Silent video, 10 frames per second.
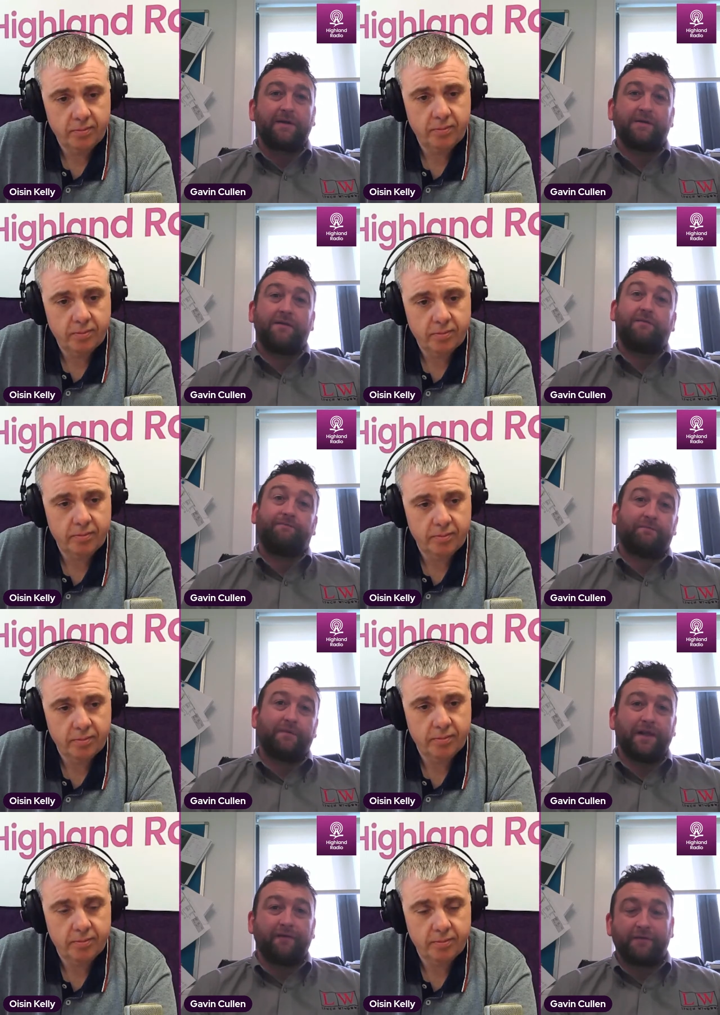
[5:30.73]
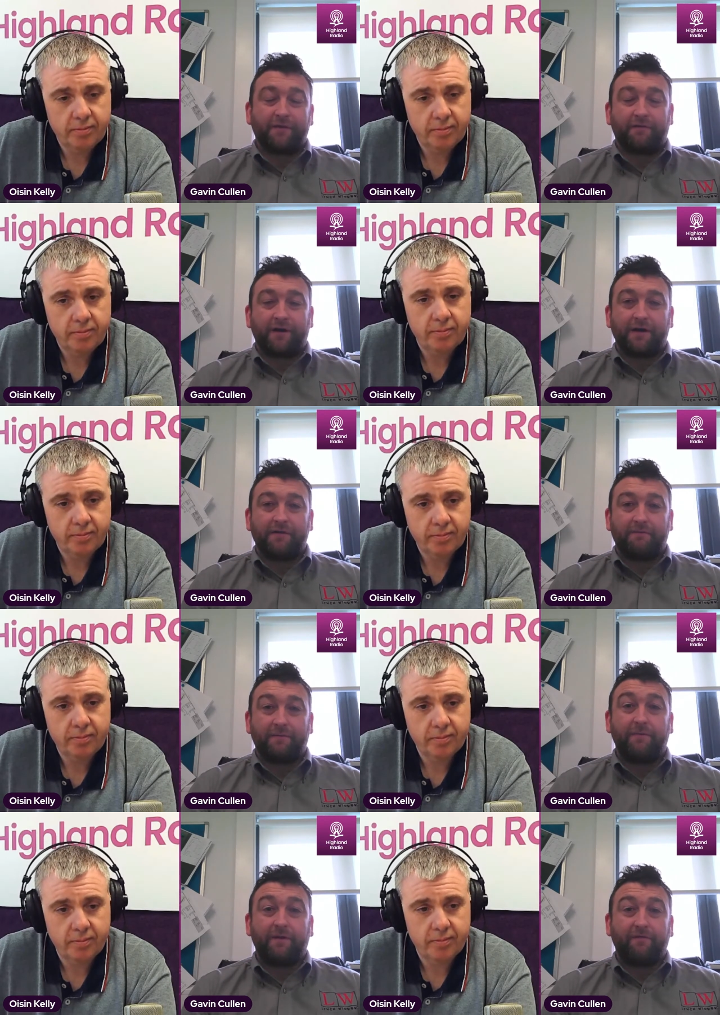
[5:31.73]
Speaker 1: to the level they were at,
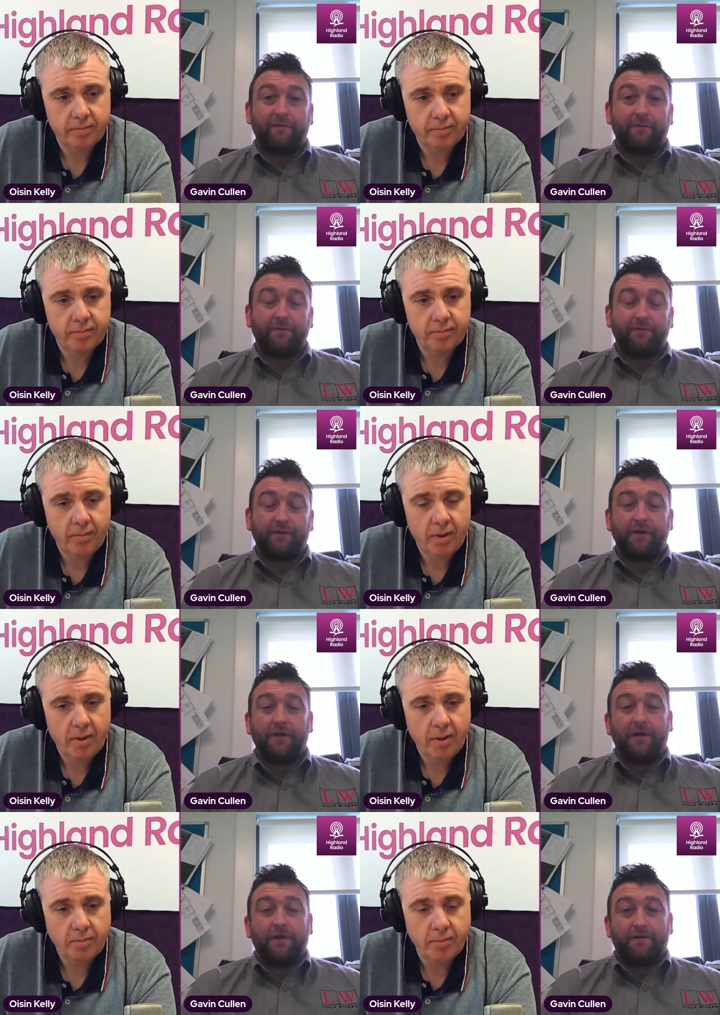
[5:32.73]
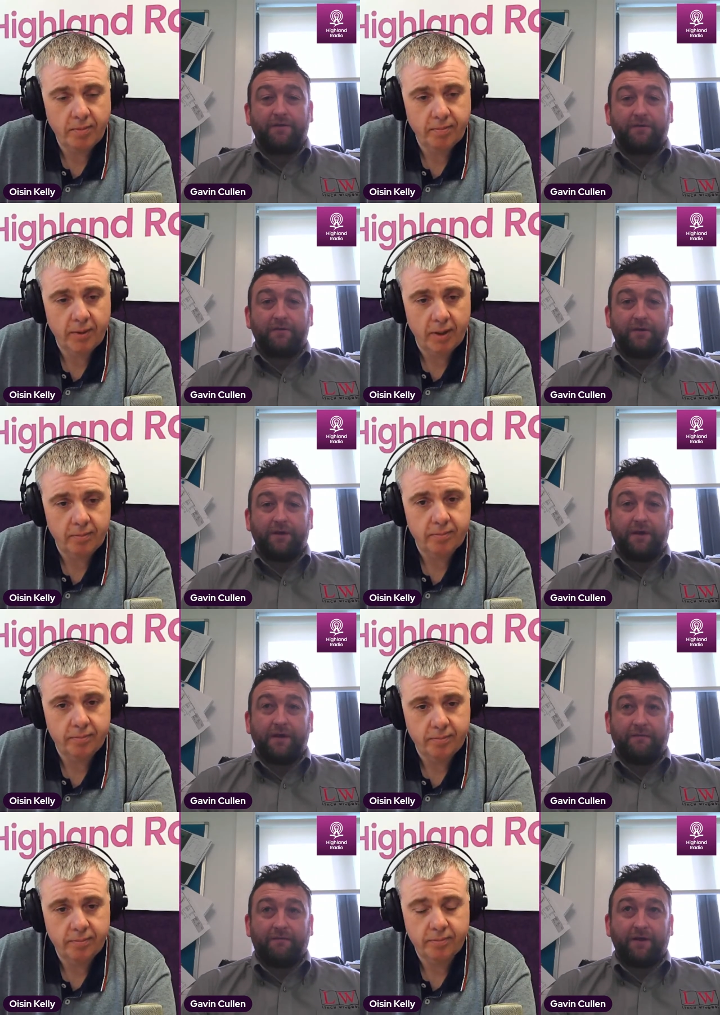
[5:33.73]
maybe even improved. So yeah.
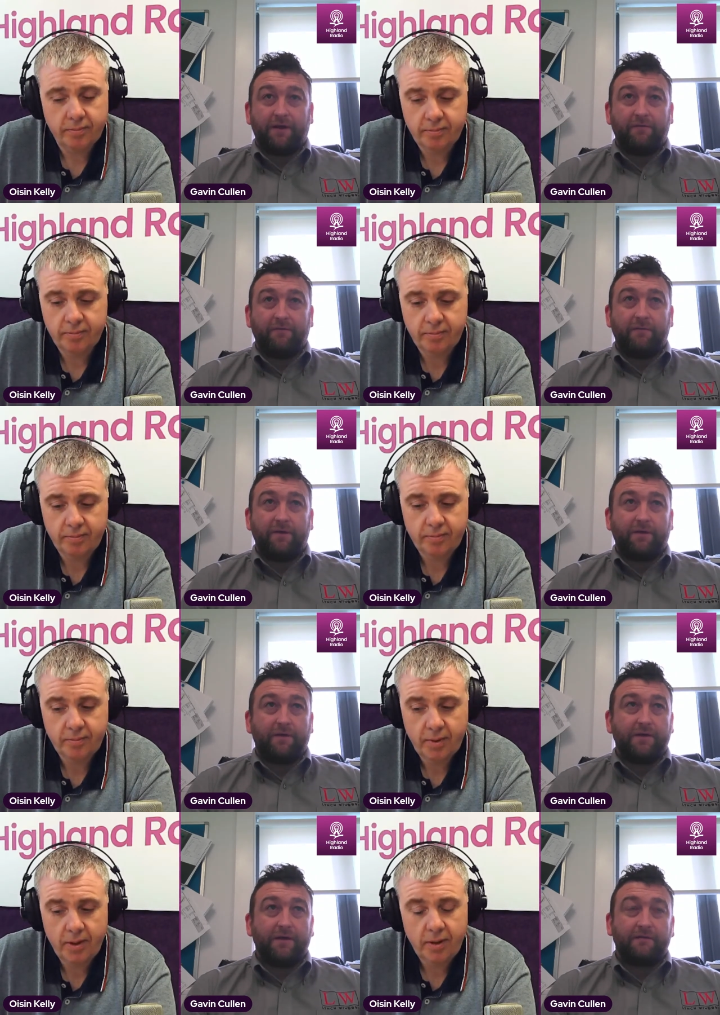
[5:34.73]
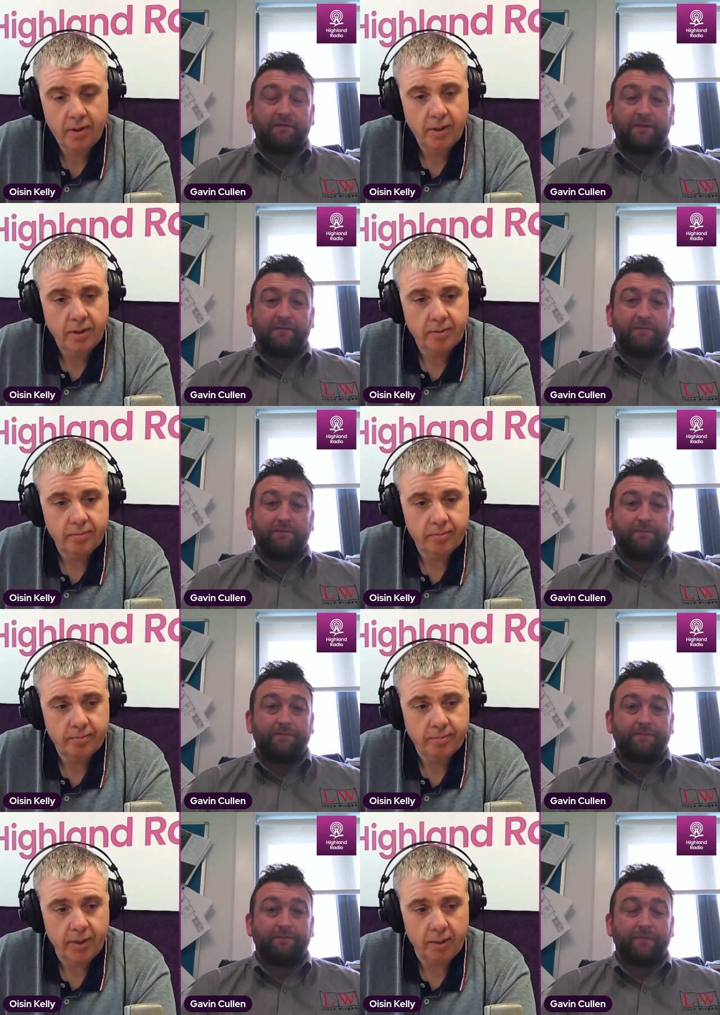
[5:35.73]
again, Friday will be another test for them.
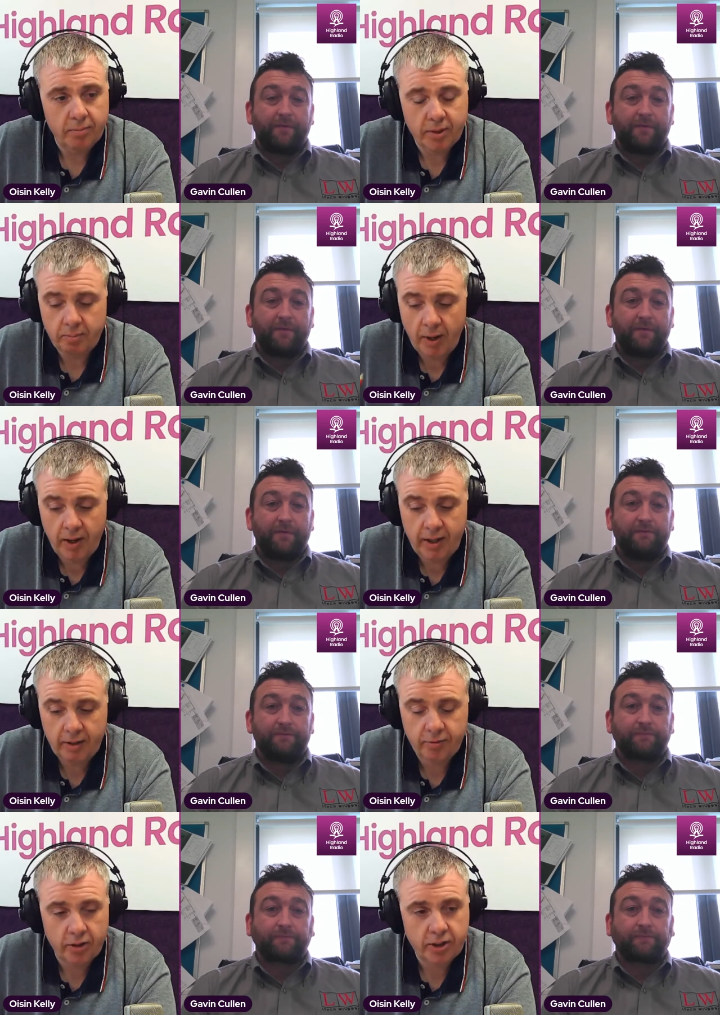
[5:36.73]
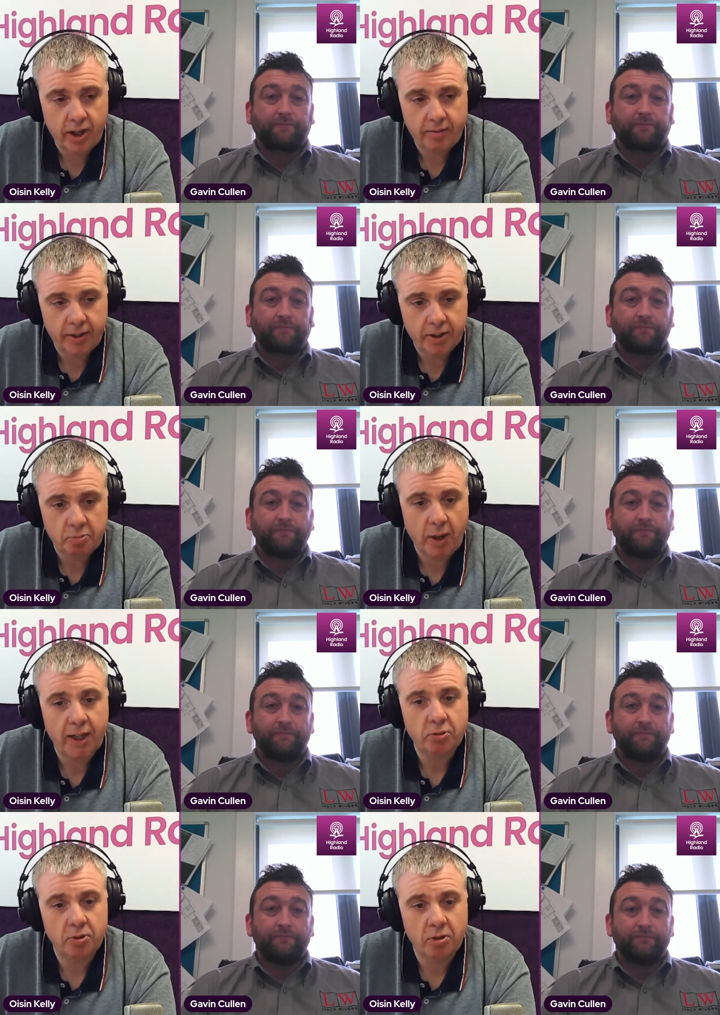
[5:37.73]
Speaker 2: Yeah, apparently that first half against
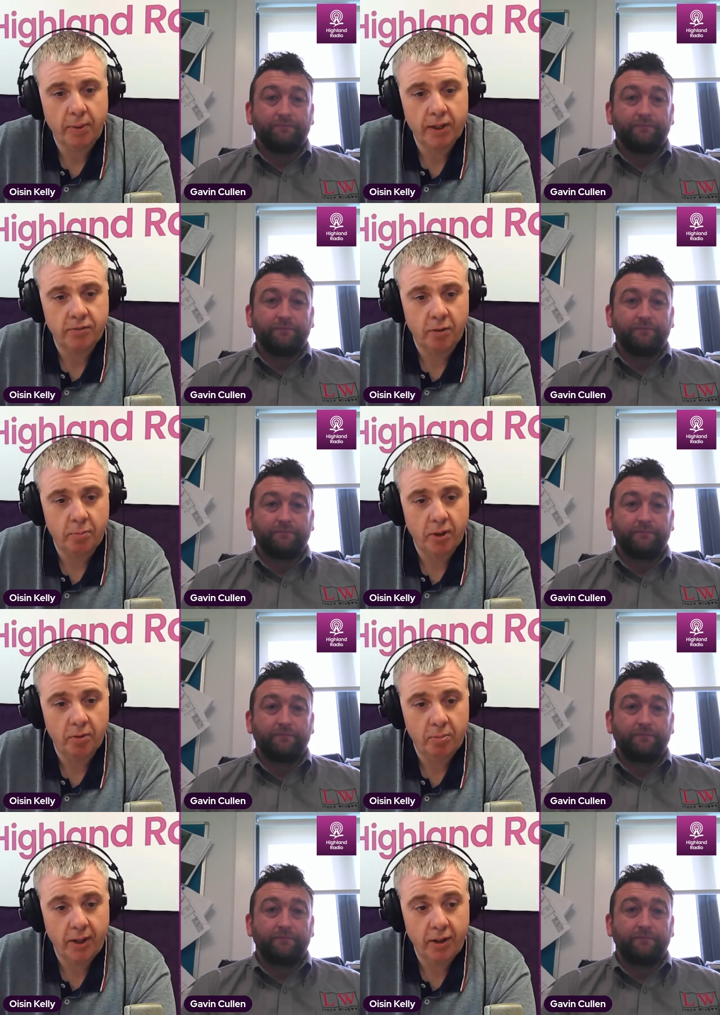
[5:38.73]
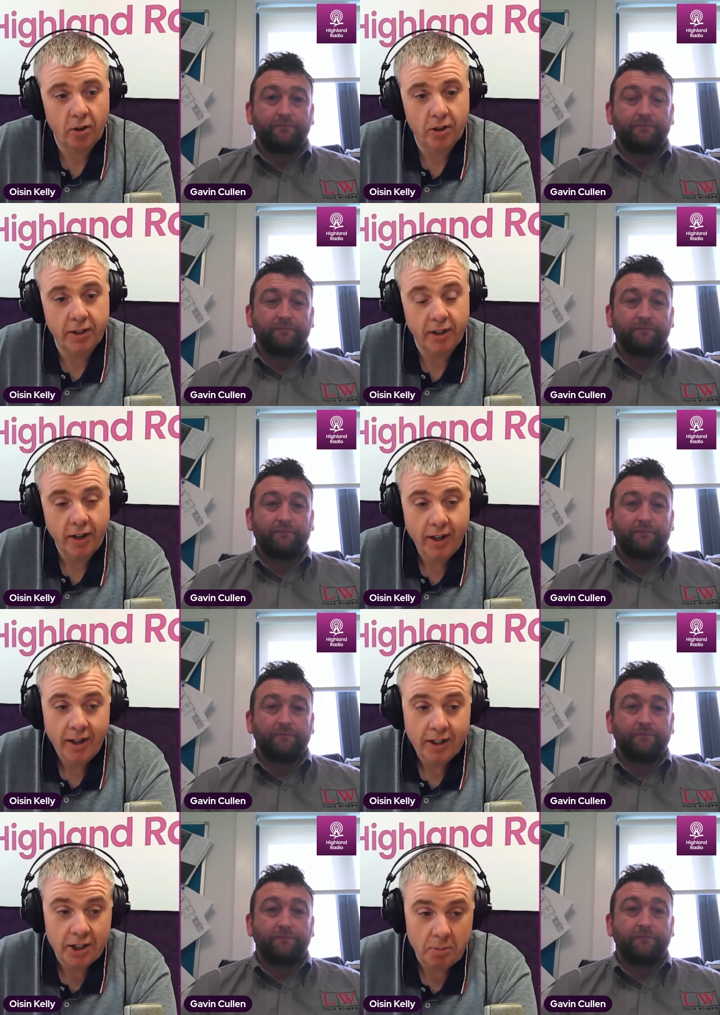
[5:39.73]
Pats was the best football they've played all year.
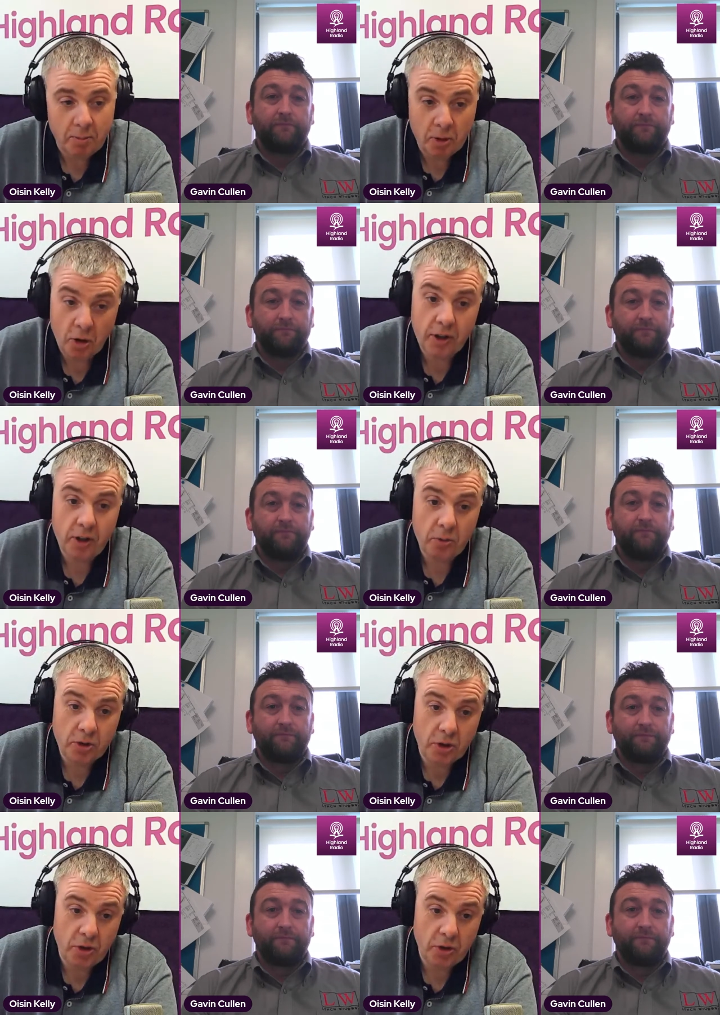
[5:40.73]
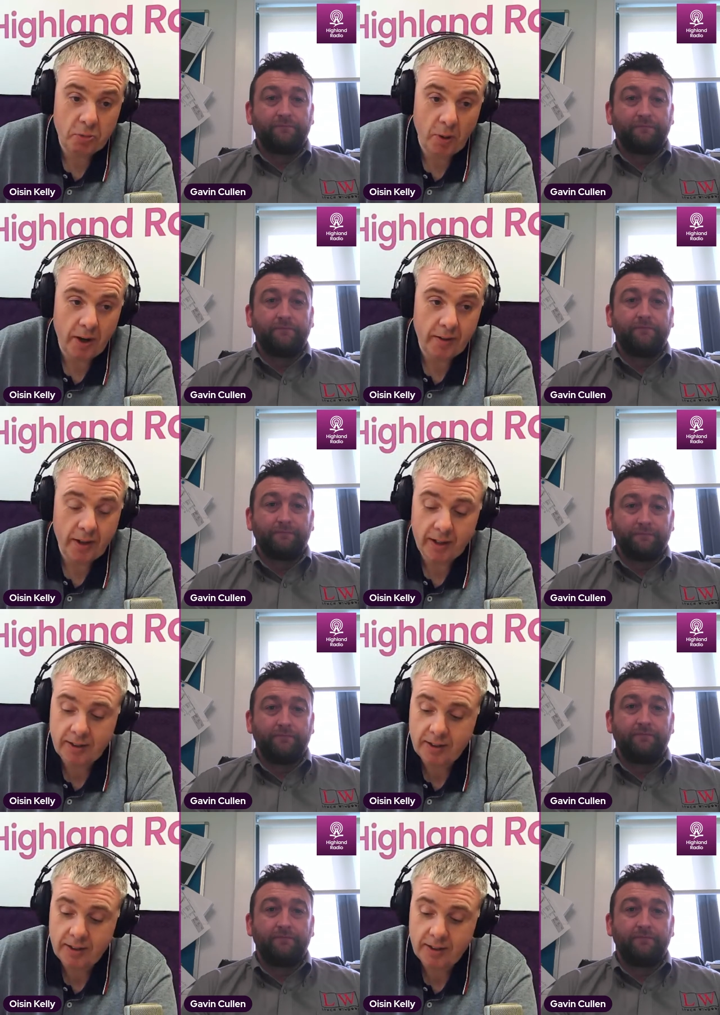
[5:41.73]
Jimmy mm-hmm. McGonigal was a huge part of that,